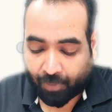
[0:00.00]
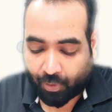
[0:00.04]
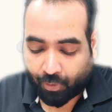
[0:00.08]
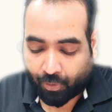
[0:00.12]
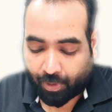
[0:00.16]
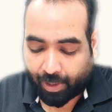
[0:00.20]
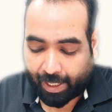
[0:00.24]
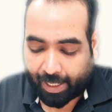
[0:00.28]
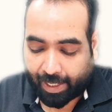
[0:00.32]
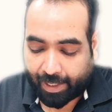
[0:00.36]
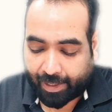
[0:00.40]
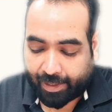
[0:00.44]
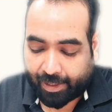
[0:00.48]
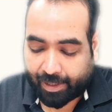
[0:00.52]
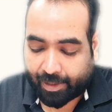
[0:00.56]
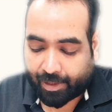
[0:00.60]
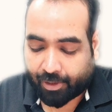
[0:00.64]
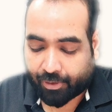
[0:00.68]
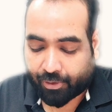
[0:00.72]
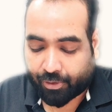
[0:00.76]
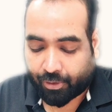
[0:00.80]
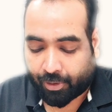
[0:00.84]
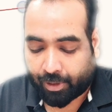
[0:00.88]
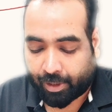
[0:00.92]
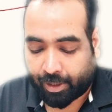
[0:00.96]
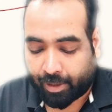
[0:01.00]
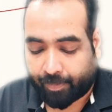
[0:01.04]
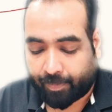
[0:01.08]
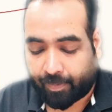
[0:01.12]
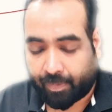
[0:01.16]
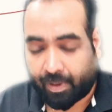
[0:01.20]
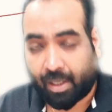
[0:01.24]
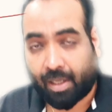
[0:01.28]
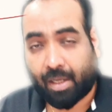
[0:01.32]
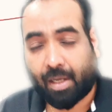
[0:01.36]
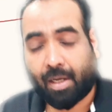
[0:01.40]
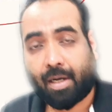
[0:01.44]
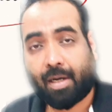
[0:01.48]
or any other short
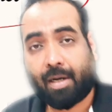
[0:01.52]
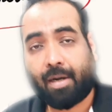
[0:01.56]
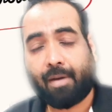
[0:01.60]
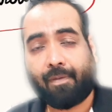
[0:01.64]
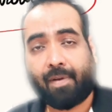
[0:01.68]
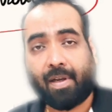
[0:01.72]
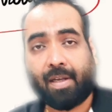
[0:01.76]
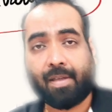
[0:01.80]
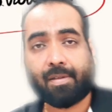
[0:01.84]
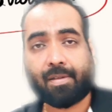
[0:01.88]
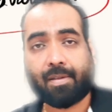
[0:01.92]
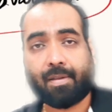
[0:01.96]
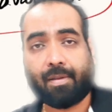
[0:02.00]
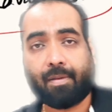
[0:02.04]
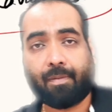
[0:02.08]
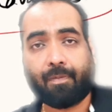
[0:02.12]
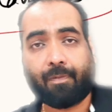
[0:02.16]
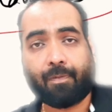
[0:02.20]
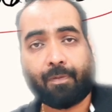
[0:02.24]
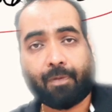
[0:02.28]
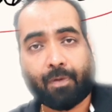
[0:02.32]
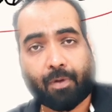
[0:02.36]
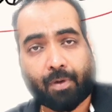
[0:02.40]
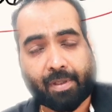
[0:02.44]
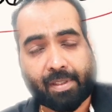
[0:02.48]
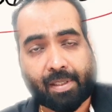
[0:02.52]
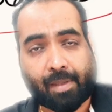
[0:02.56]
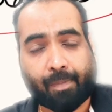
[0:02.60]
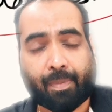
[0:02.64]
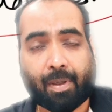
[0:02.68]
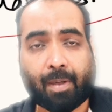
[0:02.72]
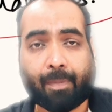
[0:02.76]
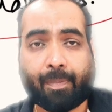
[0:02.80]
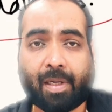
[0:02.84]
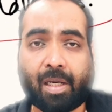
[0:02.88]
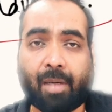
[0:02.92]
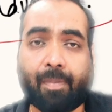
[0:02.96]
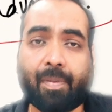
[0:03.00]
term advance, for
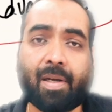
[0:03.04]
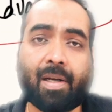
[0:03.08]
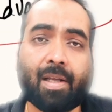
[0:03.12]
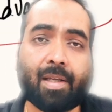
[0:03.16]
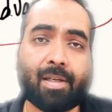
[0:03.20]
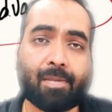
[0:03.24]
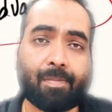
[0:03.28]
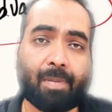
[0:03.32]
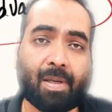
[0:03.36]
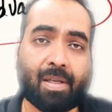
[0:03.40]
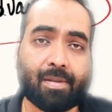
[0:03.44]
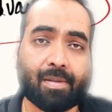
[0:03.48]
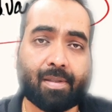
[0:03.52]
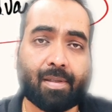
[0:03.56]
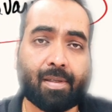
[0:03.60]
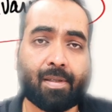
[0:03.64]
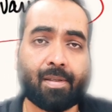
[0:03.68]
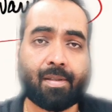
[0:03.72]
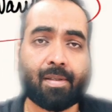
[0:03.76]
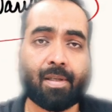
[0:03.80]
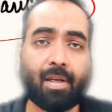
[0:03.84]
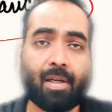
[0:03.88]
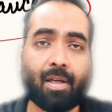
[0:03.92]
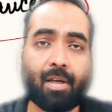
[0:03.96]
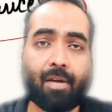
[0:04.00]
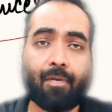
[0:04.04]
example, prepaid expenses,